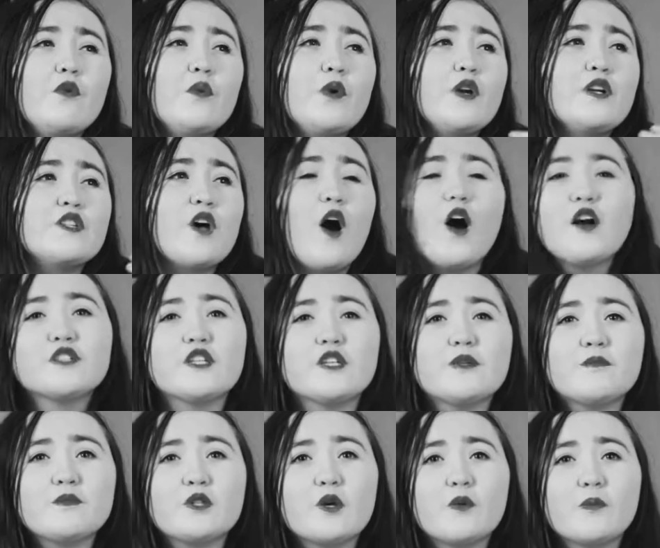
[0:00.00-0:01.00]
you want to talk to
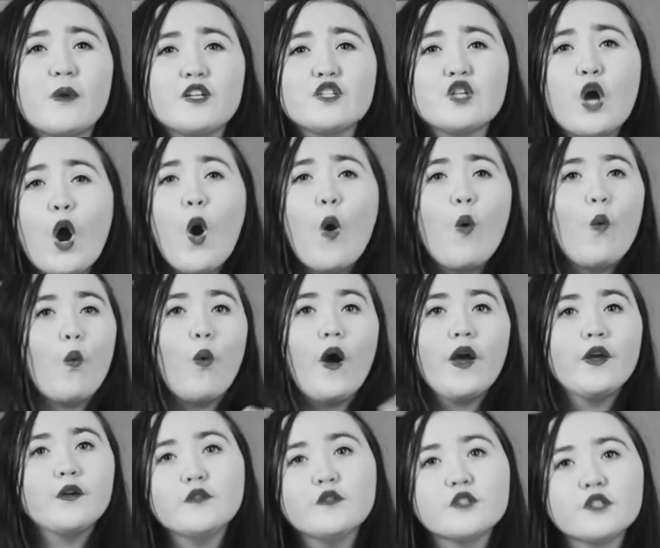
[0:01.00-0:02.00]
him so much, why
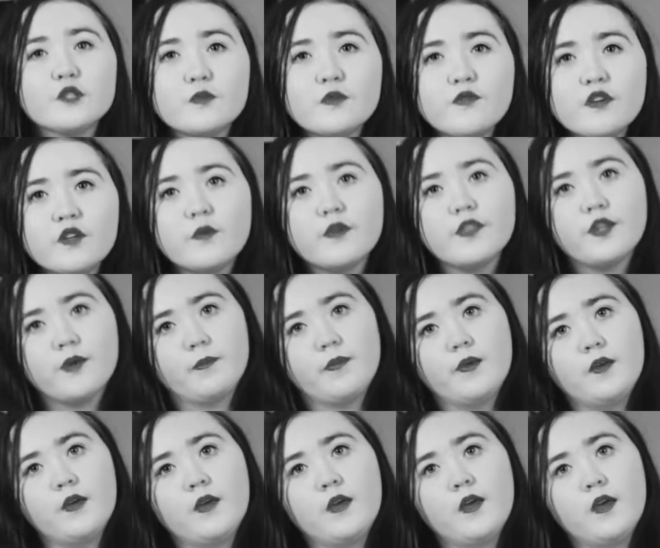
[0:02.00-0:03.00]
don't you just move in with him?
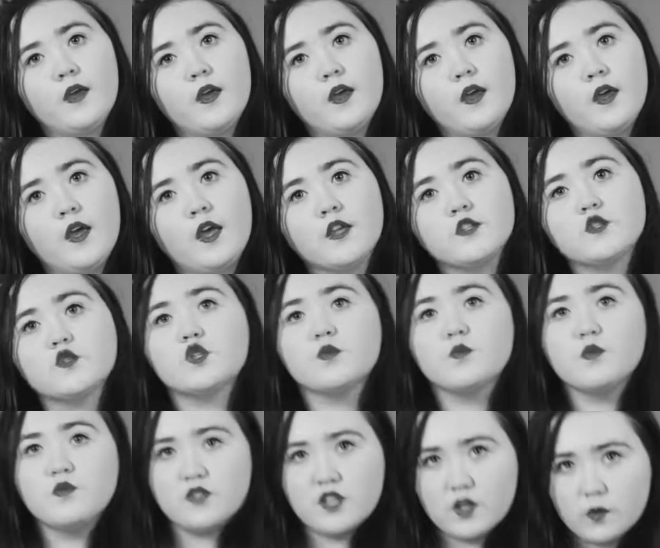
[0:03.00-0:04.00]
And so she
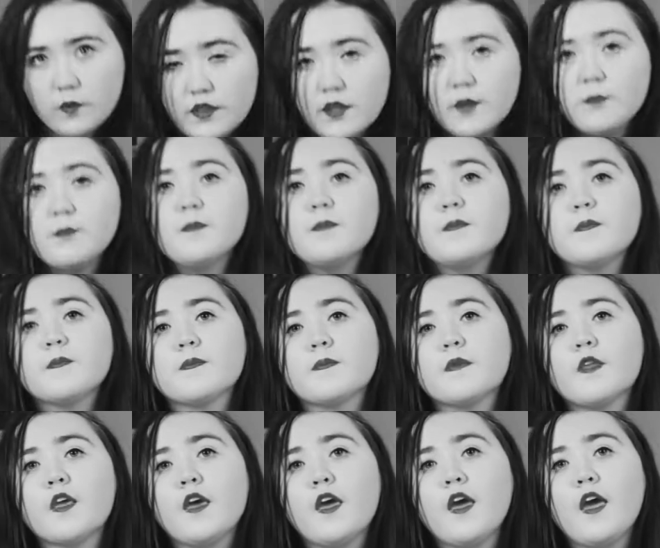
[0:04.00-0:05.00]
moved in with him,
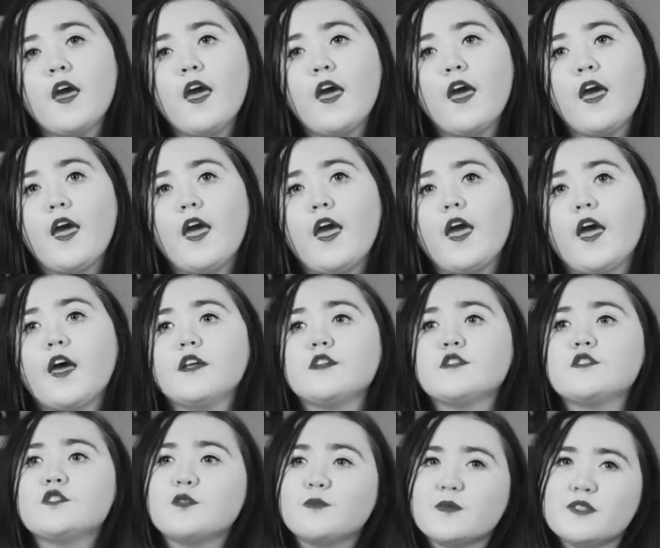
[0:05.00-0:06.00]

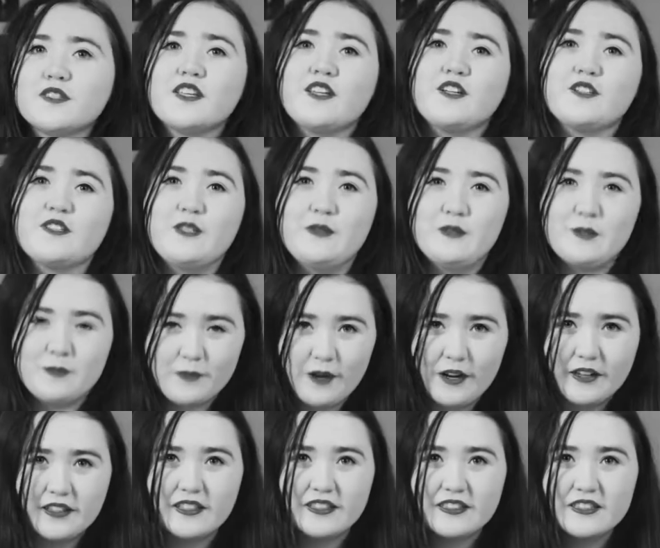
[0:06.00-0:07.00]
and 2 months later she was
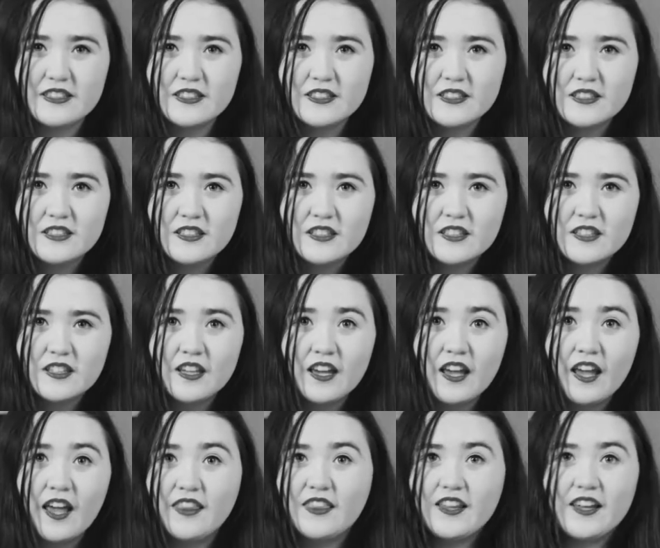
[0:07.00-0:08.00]
pregnant.
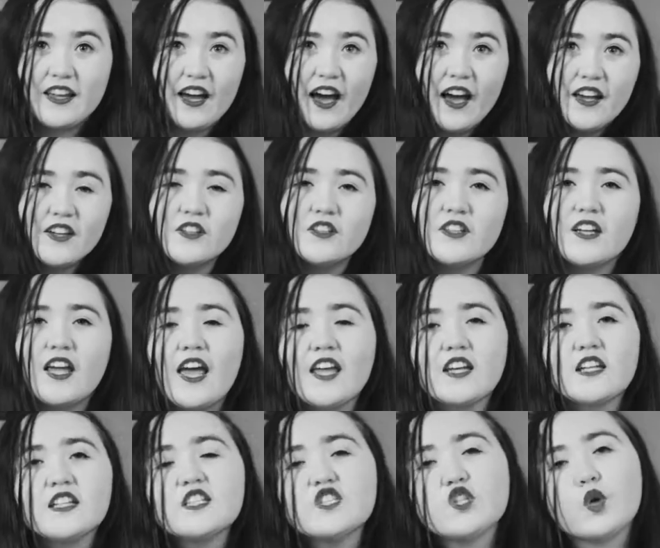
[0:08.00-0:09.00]
And the guy couldn't
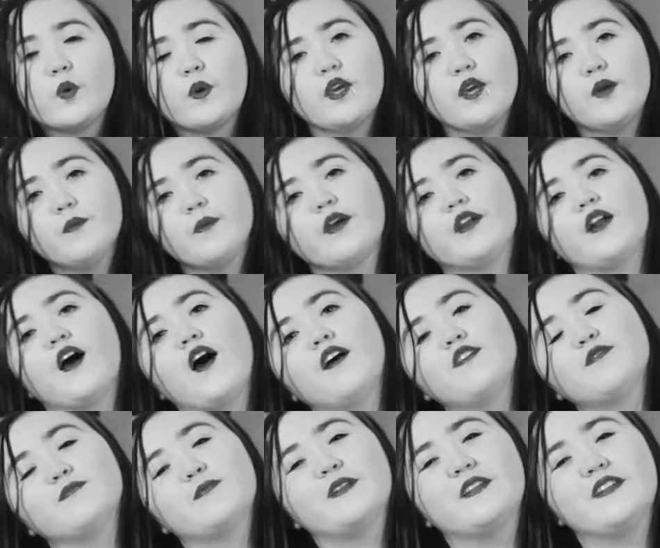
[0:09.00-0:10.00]
handle it, so he ran
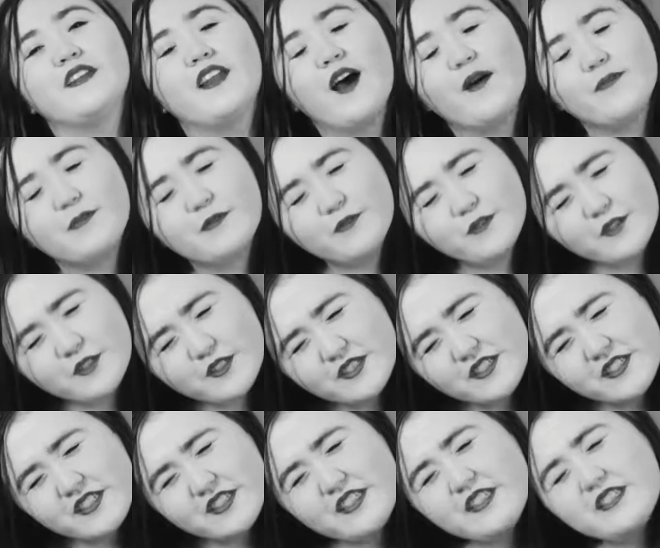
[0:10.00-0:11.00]
off, but not before
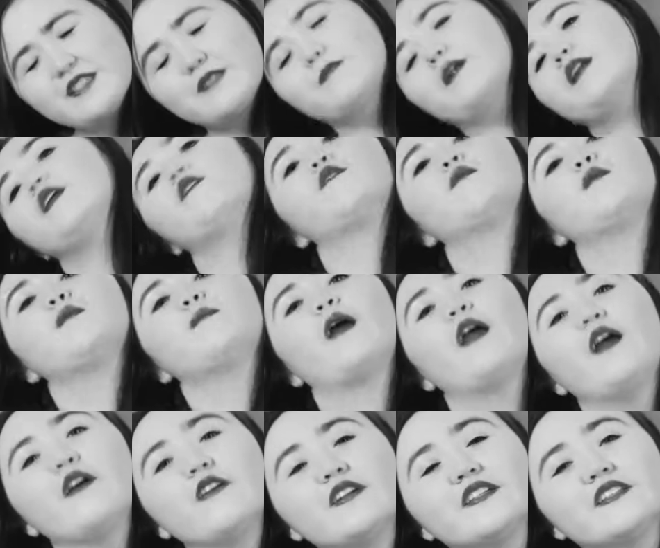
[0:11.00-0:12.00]
stealing some money from her
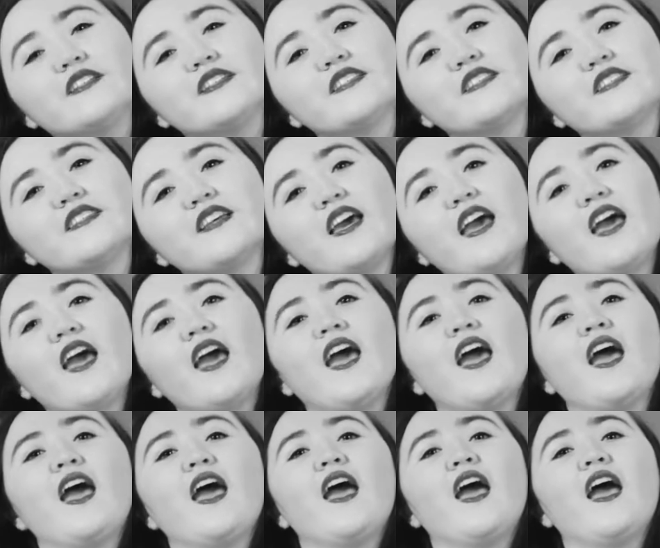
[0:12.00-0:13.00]
parents.
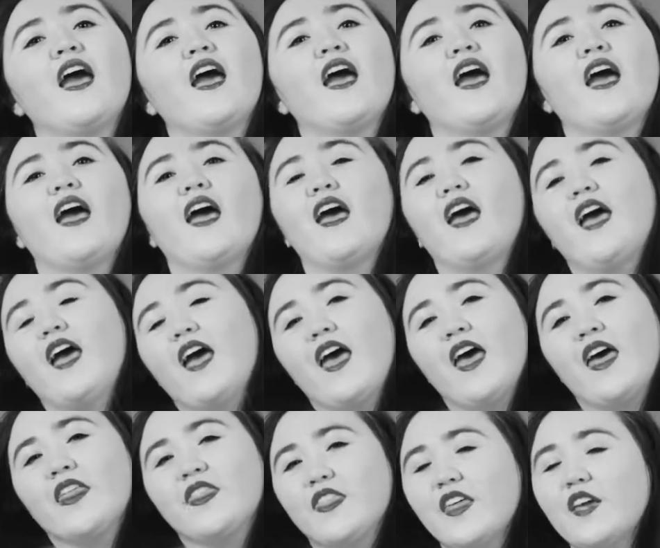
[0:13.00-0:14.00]

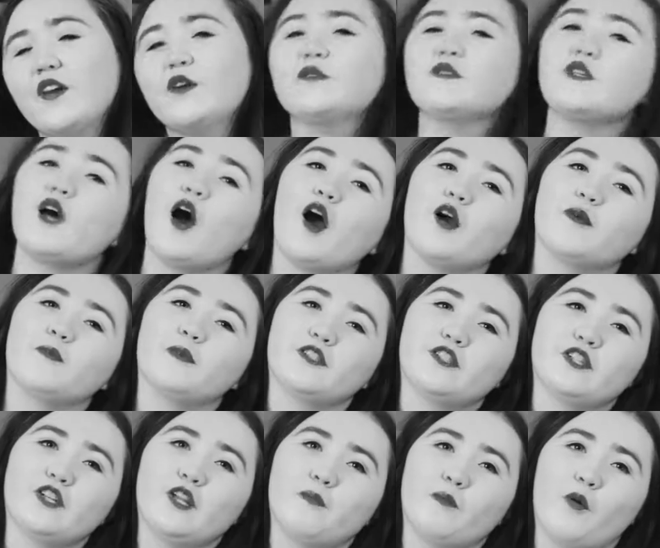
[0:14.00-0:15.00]
And they don't talk
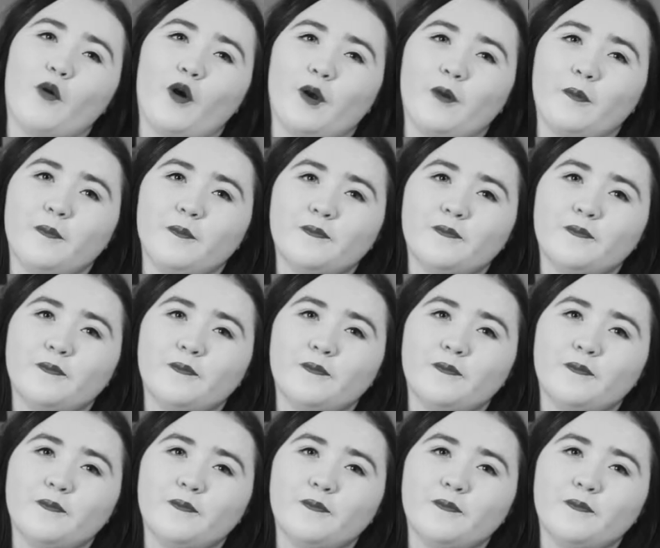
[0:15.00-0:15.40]
much anymore.